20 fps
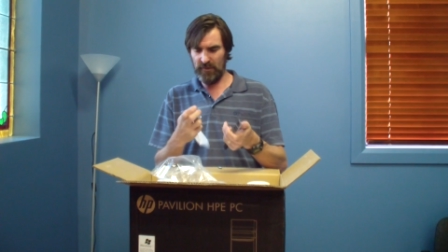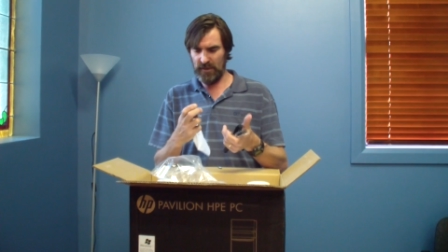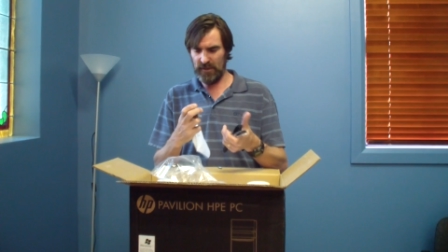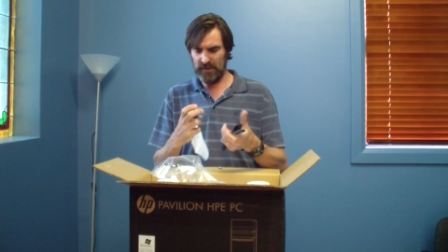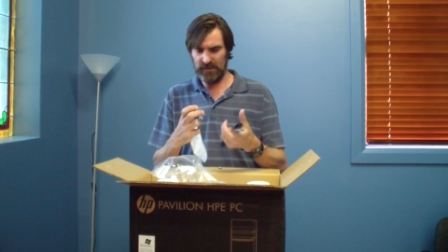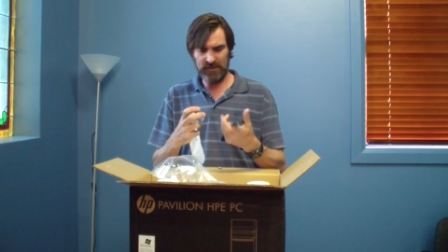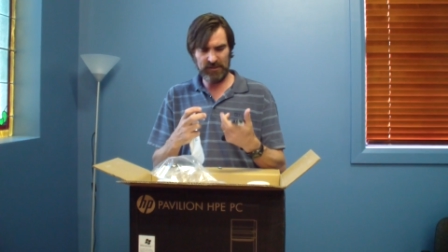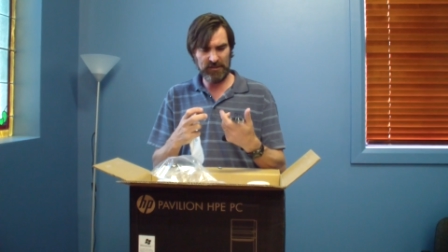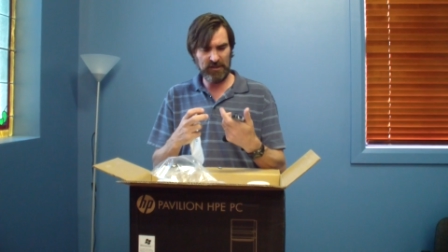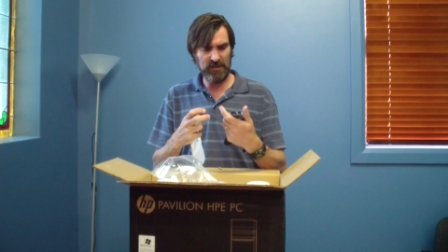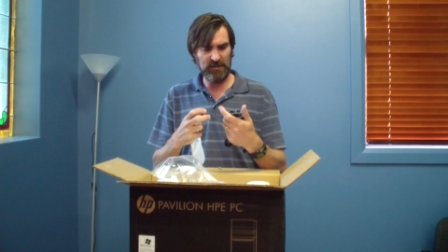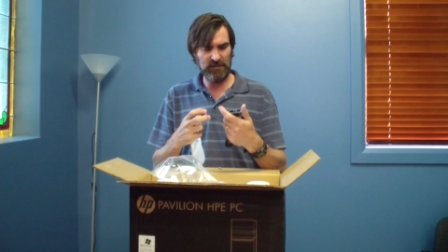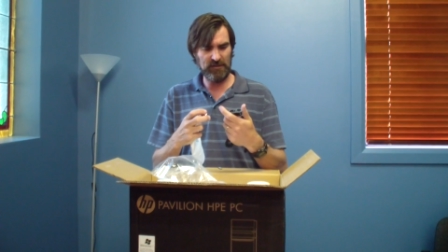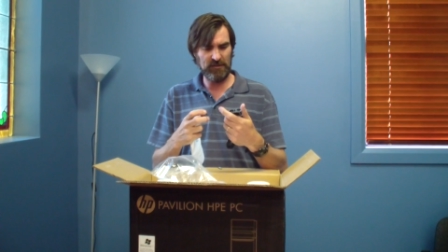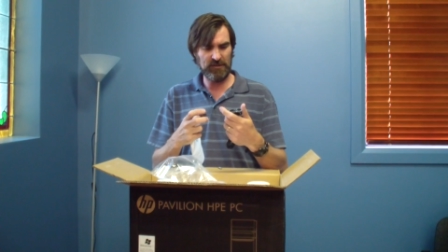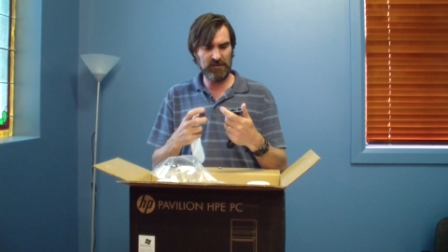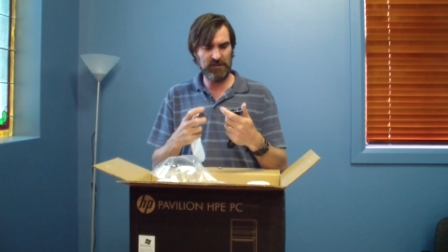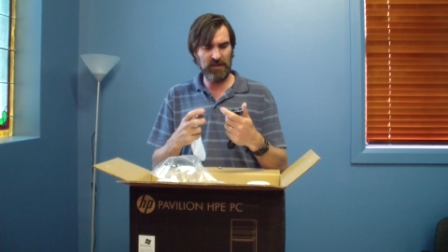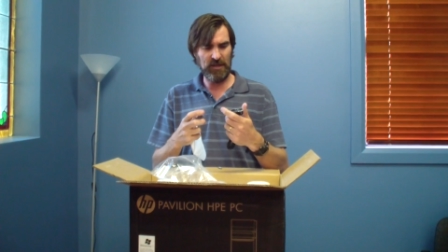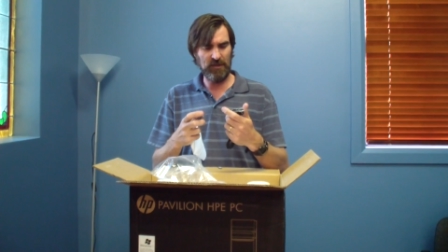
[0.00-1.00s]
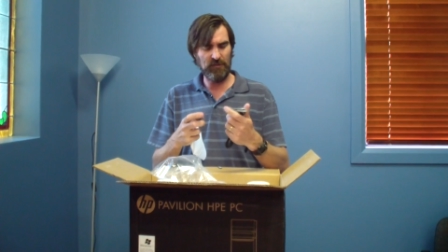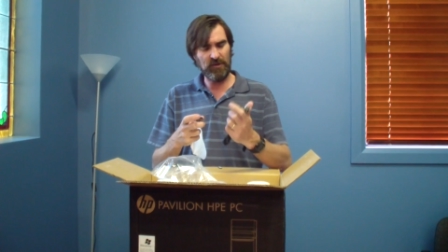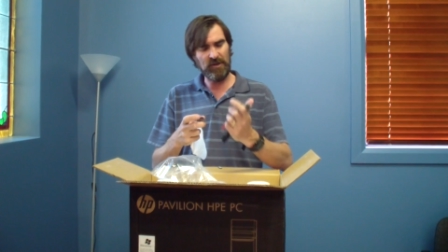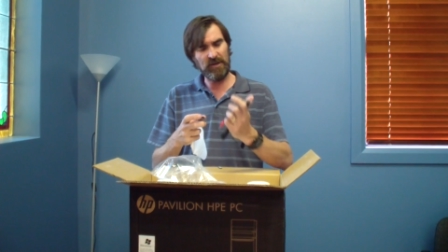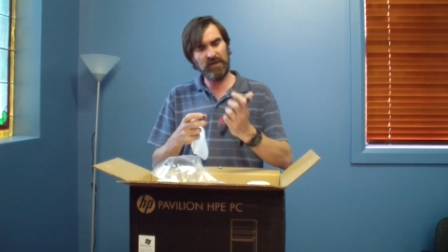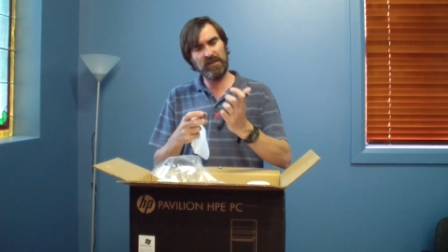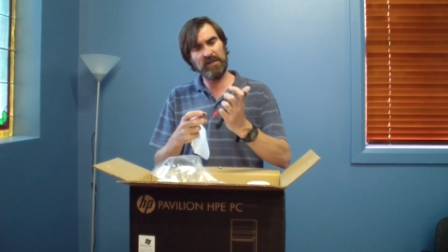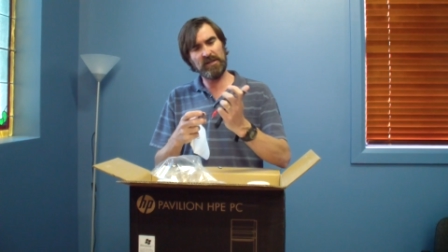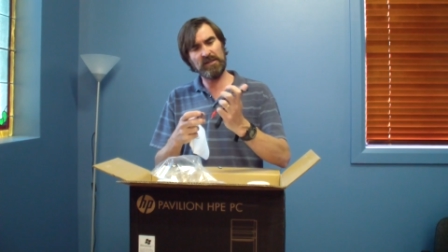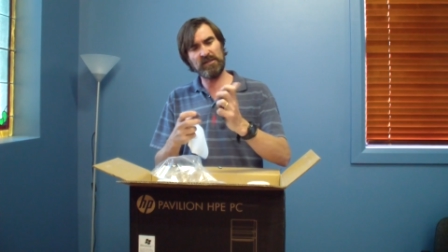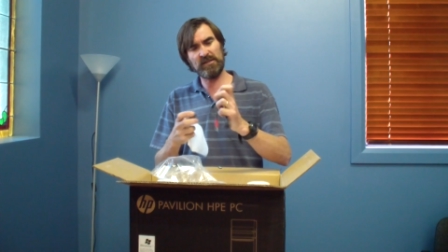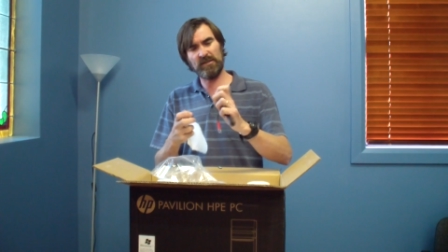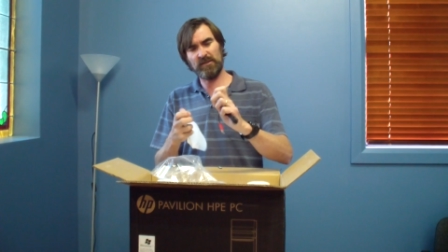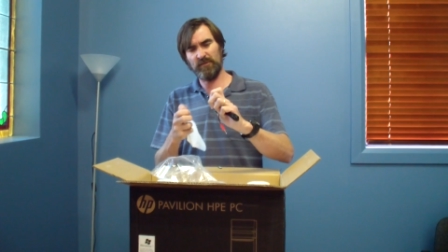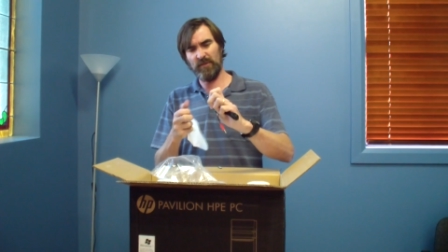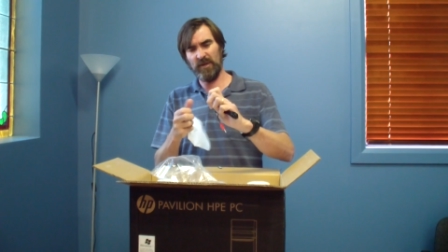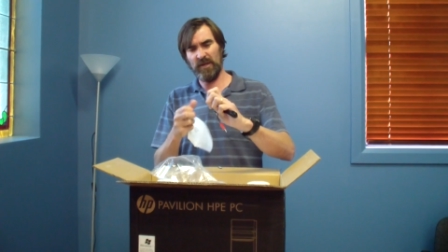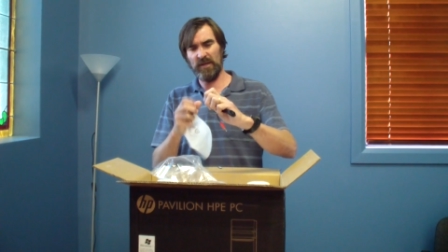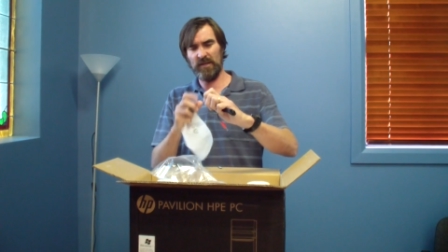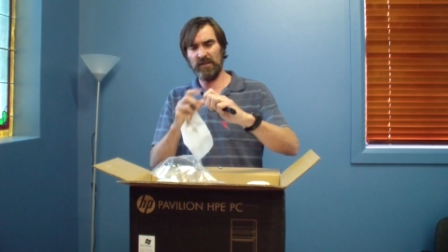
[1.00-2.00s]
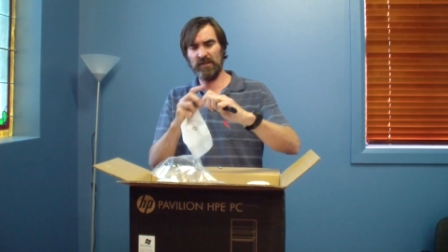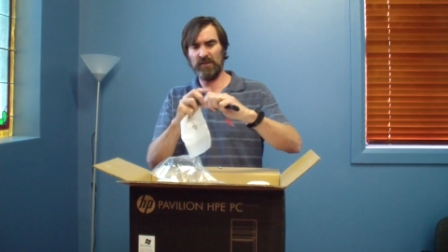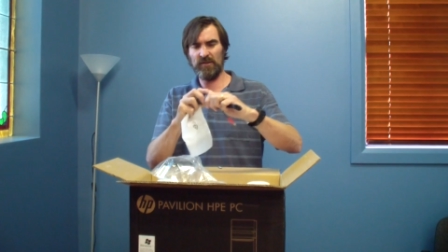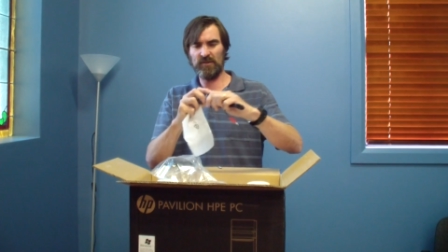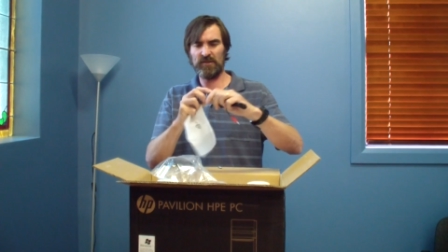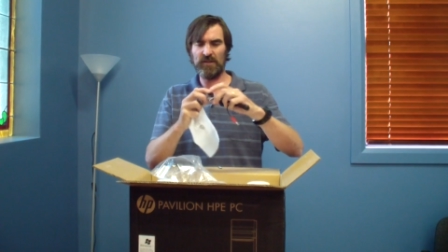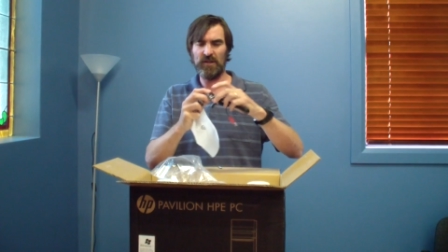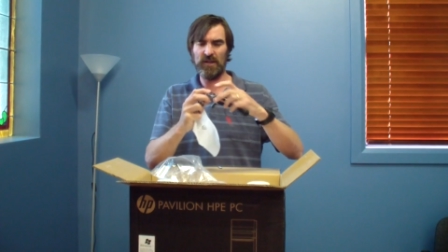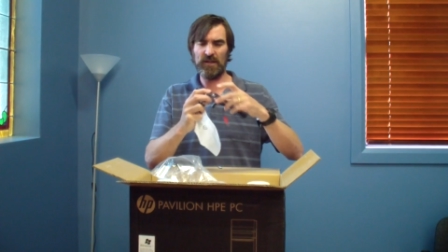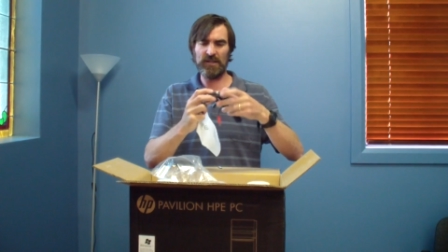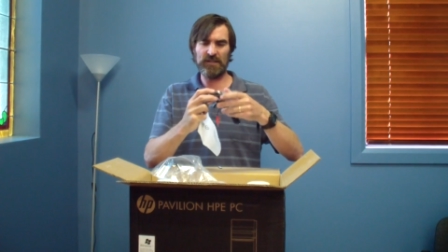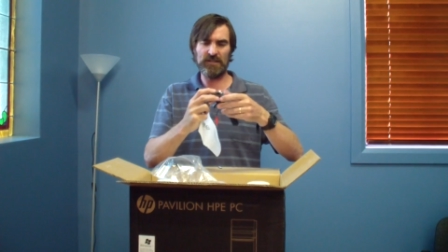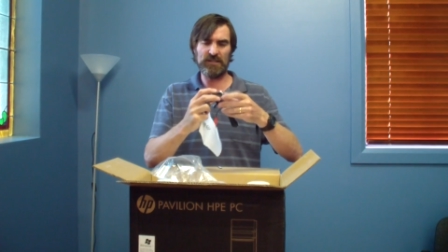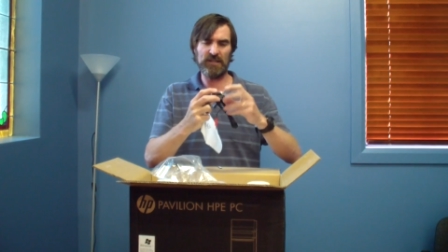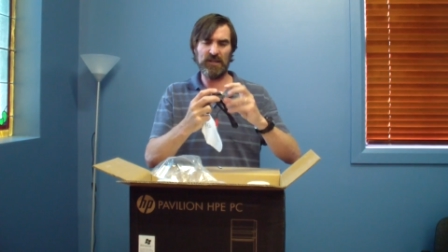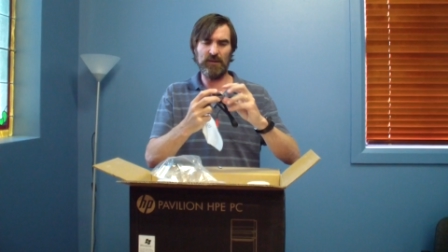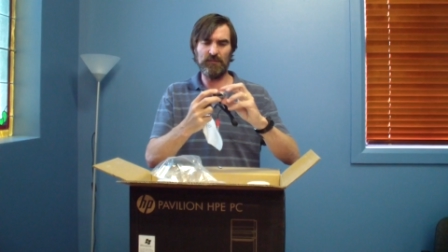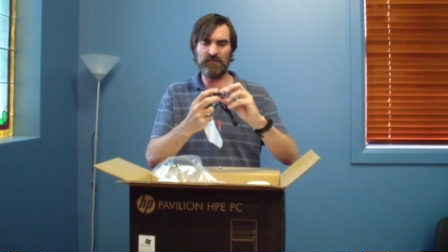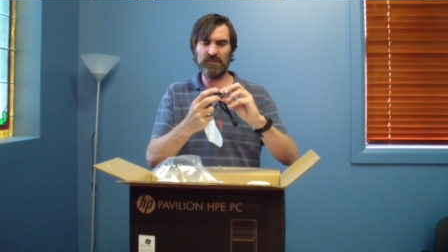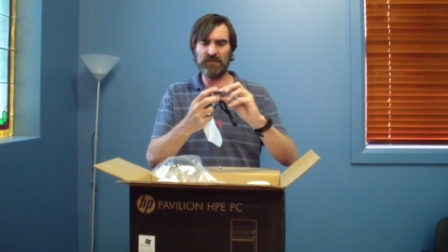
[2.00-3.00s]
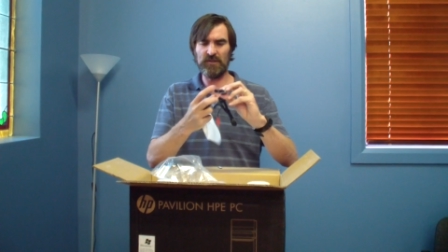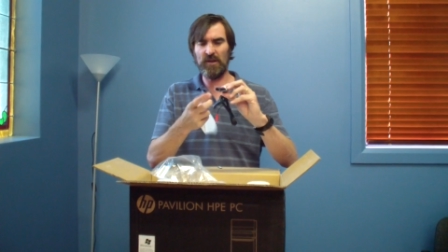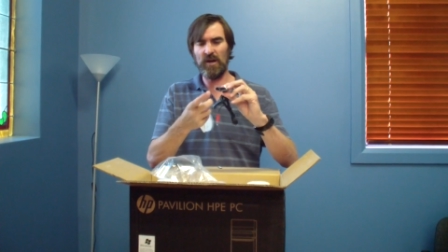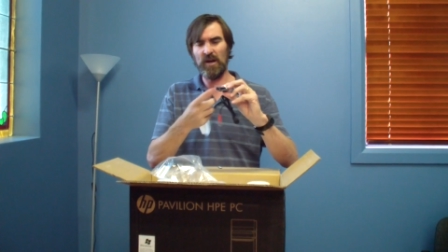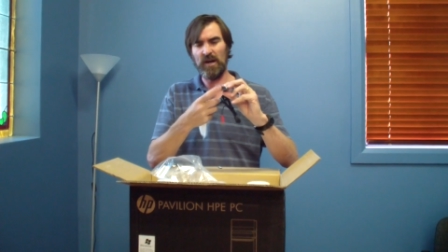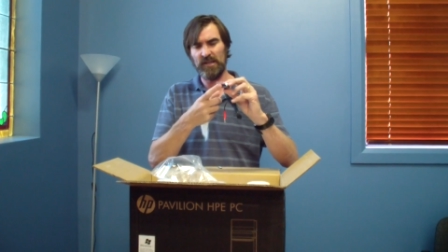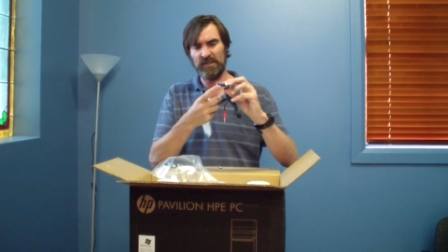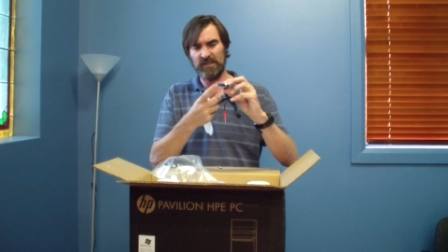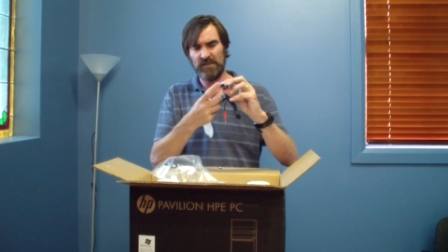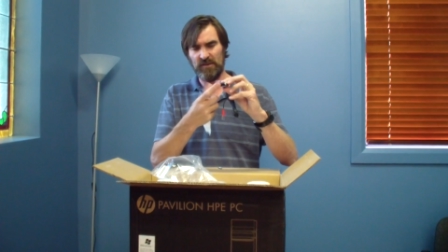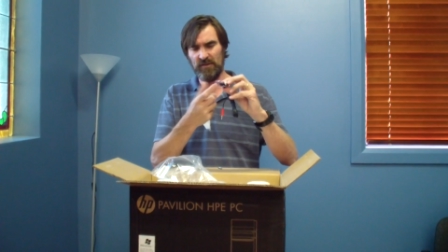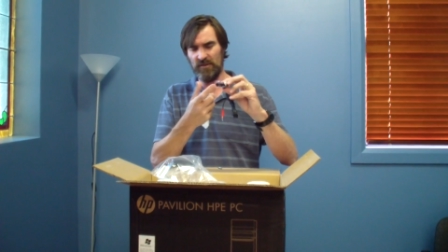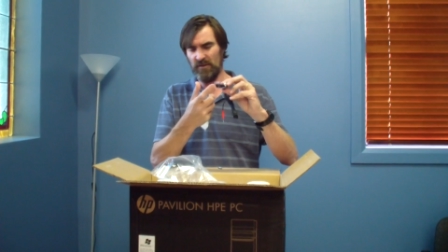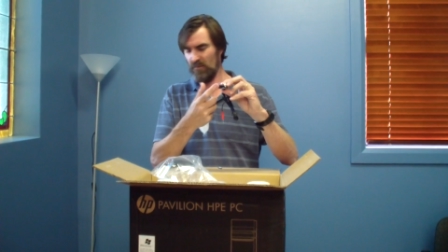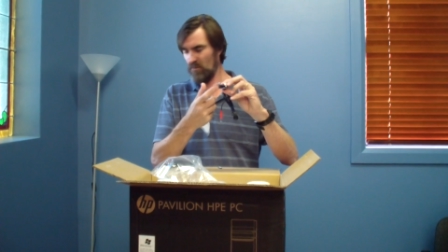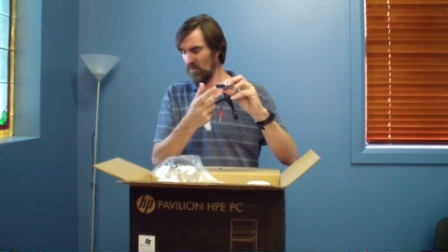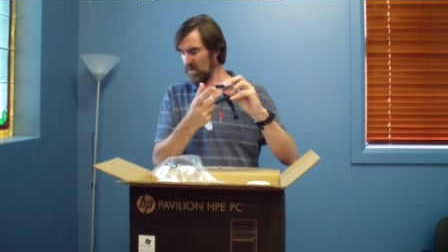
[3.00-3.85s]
it doesn't say what it is, but it looks like it's some sort of